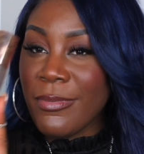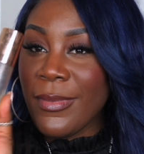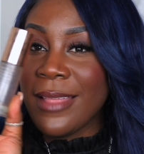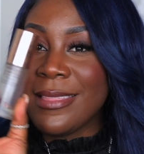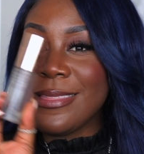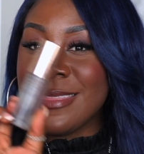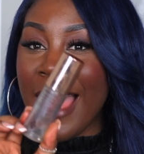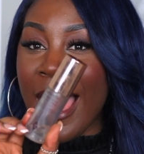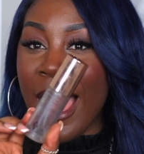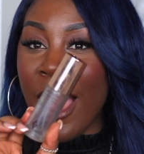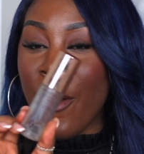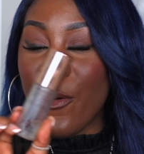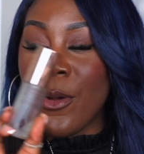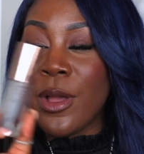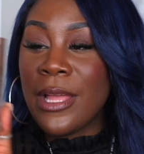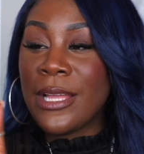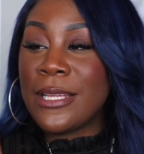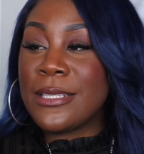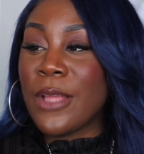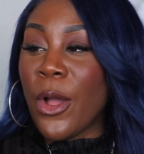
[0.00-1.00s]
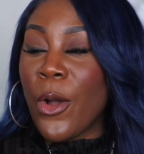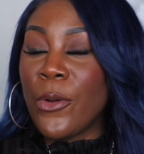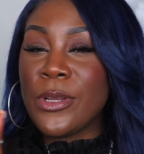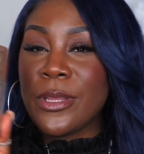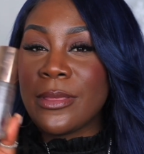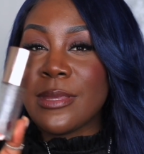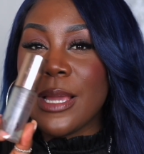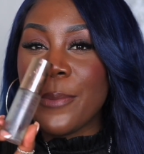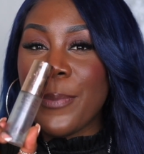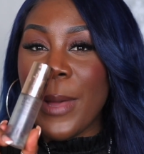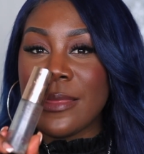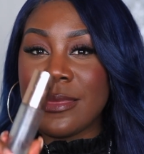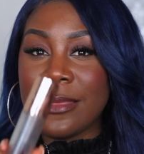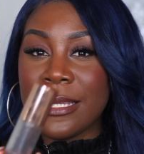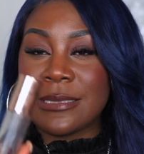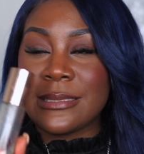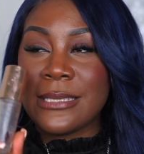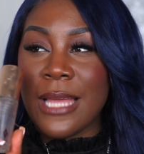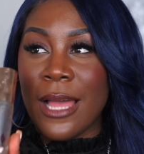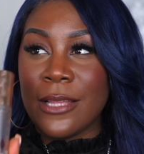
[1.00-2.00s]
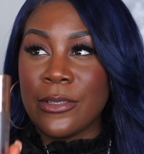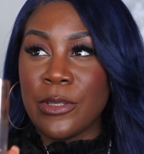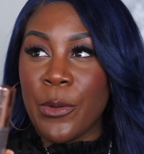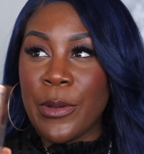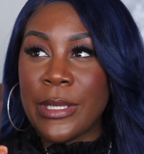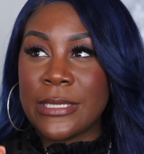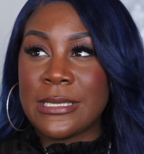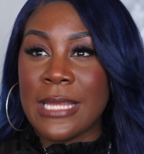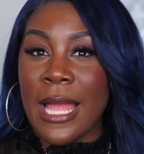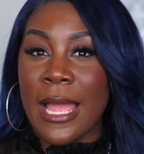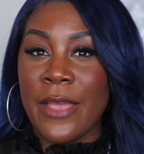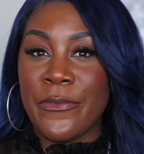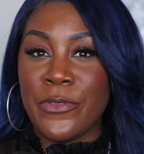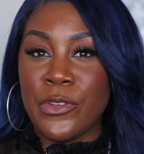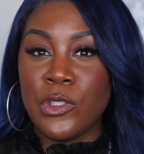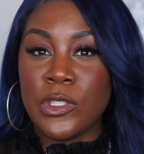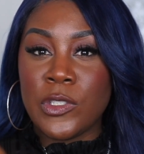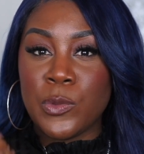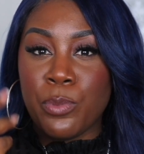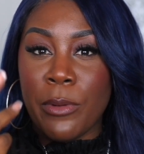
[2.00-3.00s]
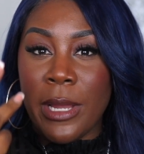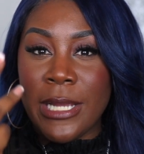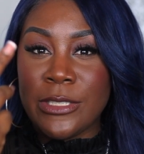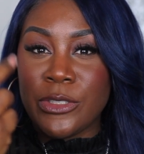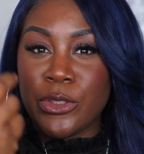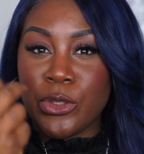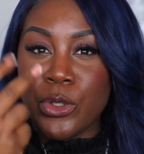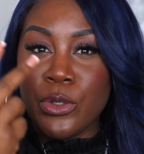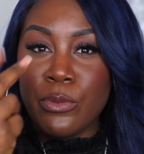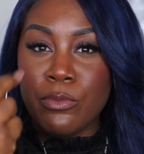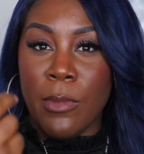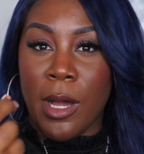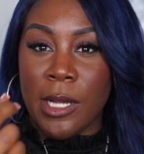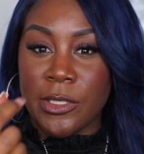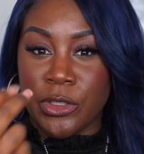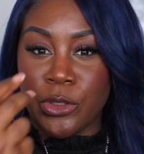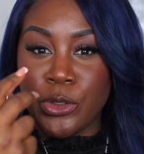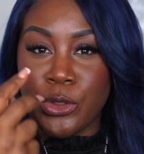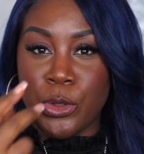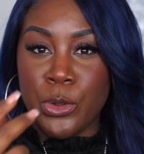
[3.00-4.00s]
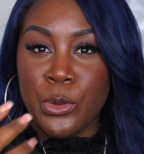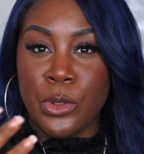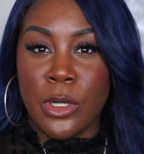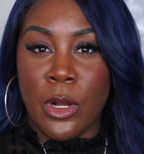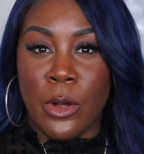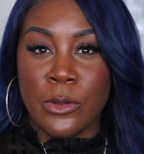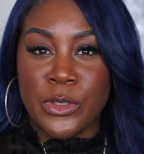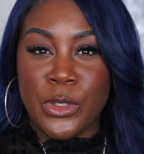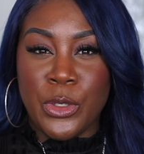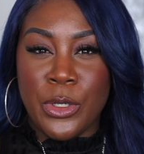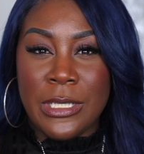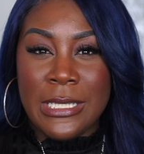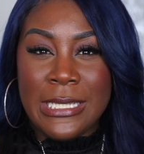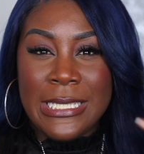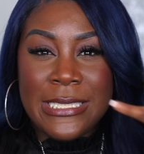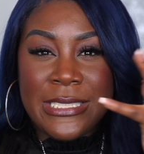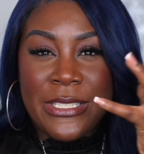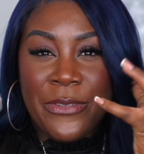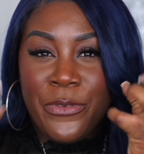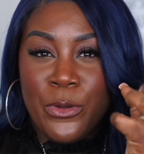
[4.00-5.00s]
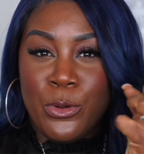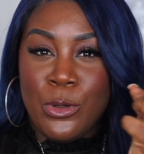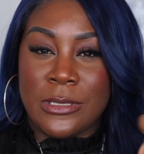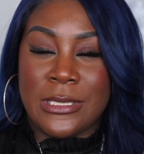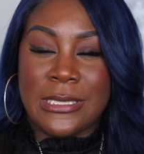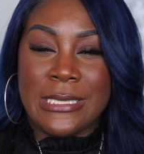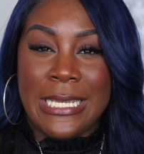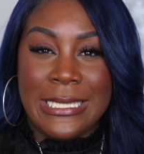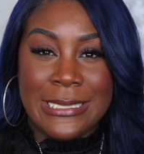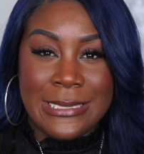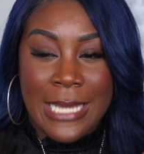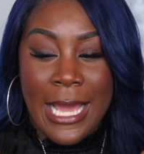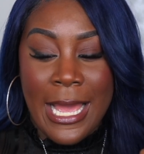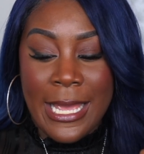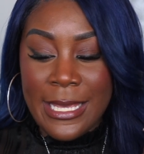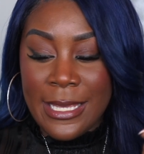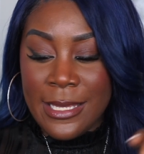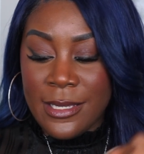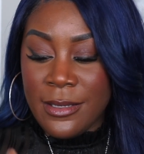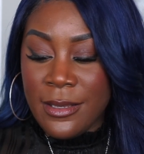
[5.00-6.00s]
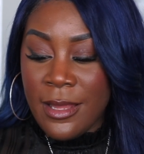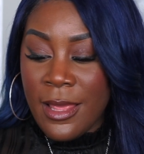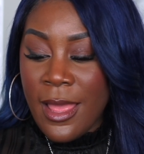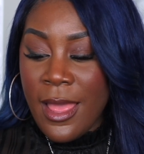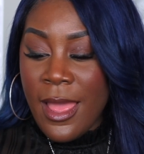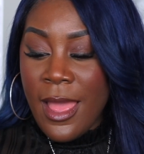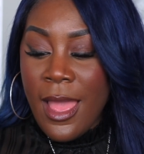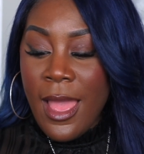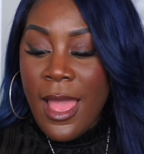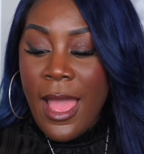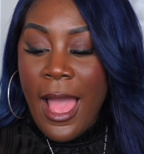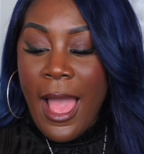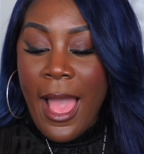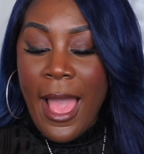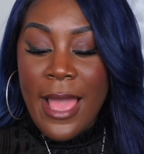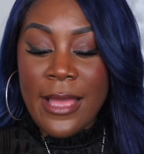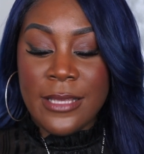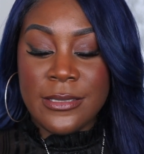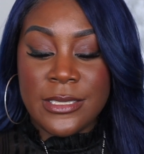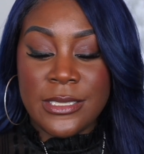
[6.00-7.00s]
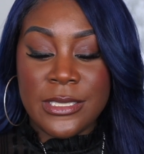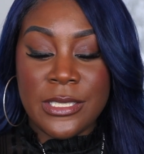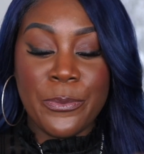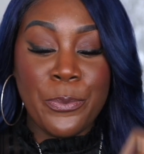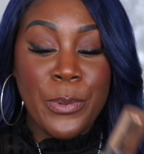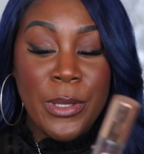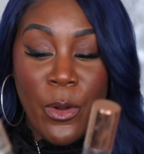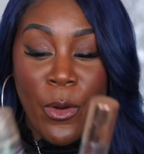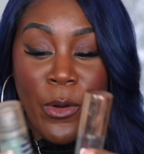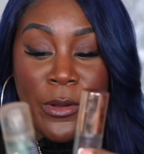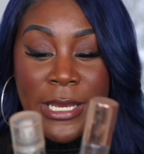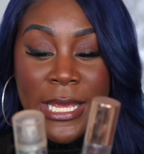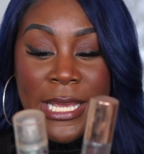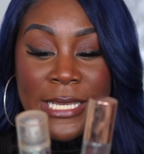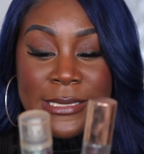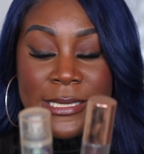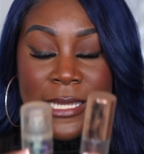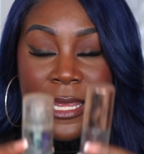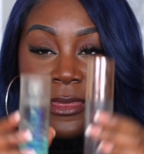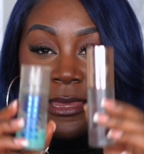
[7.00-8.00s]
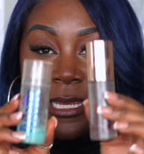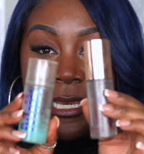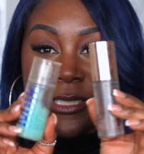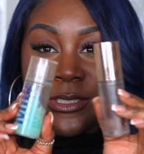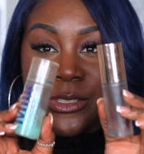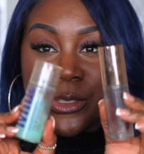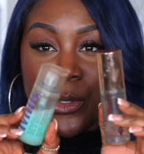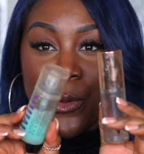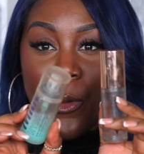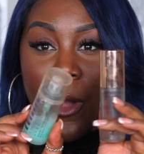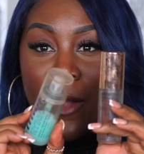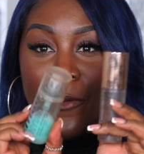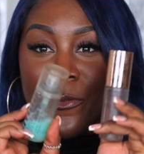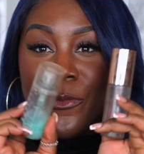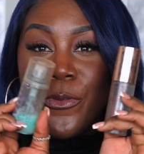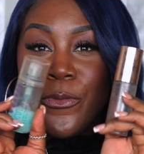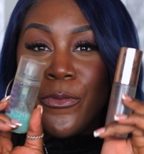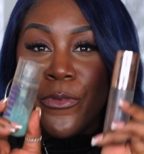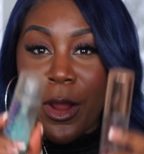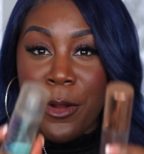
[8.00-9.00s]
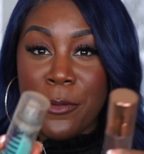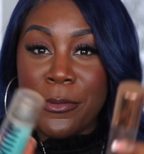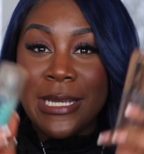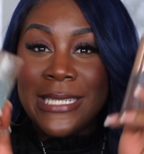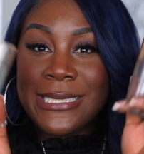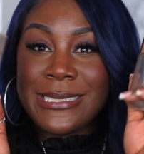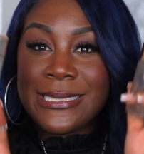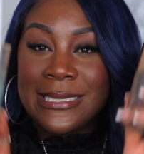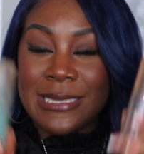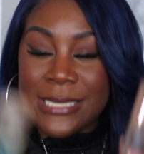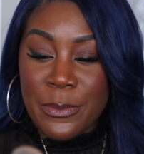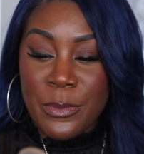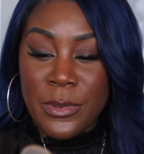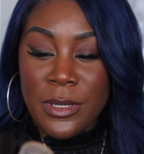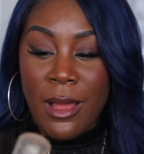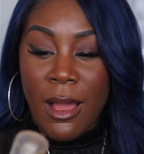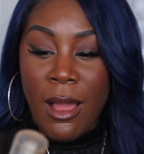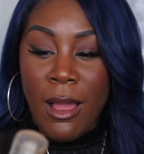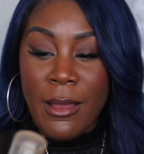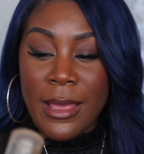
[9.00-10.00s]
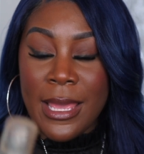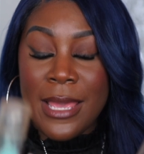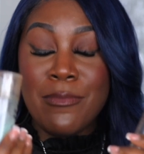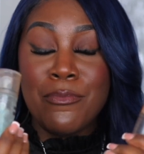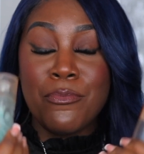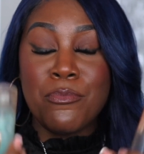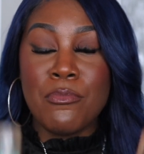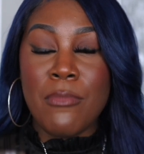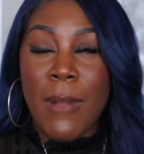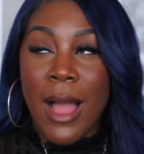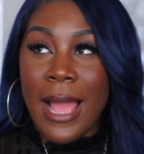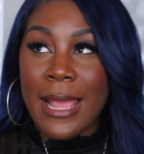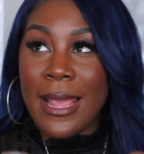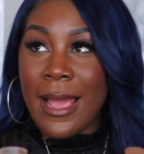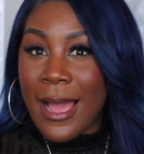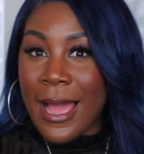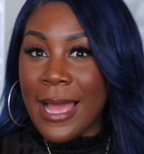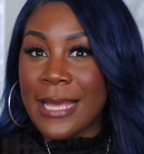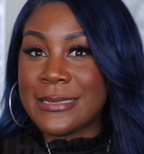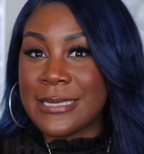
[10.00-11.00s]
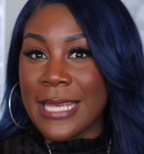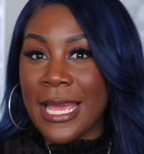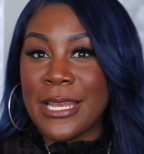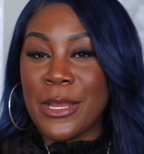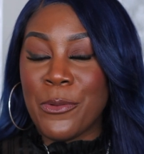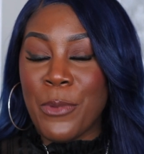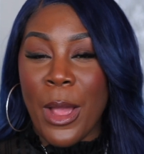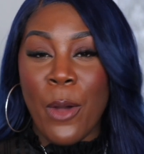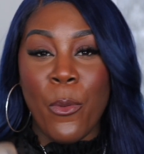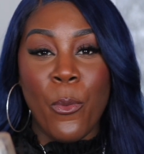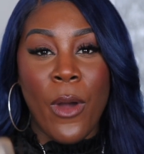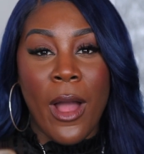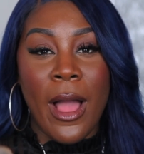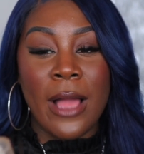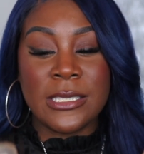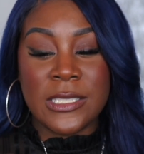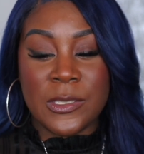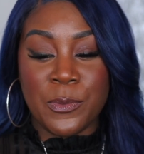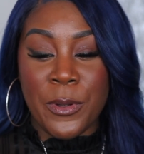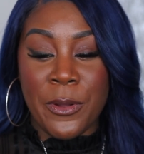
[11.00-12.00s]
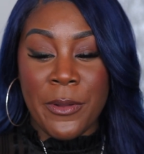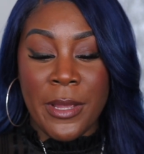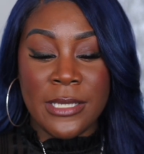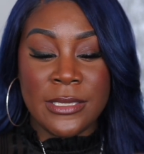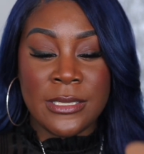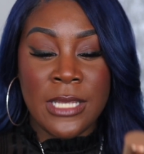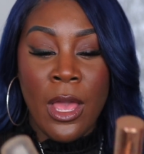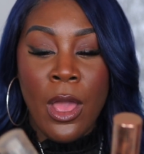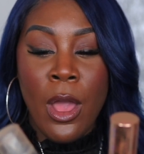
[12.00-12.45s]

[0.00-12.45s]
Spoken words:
Now, the only thing about this that I know is that if you spray too much and too close, you can literally feel your skin tighten. And to be honest, these two are very similar in my eyes anyway, on what I experienced.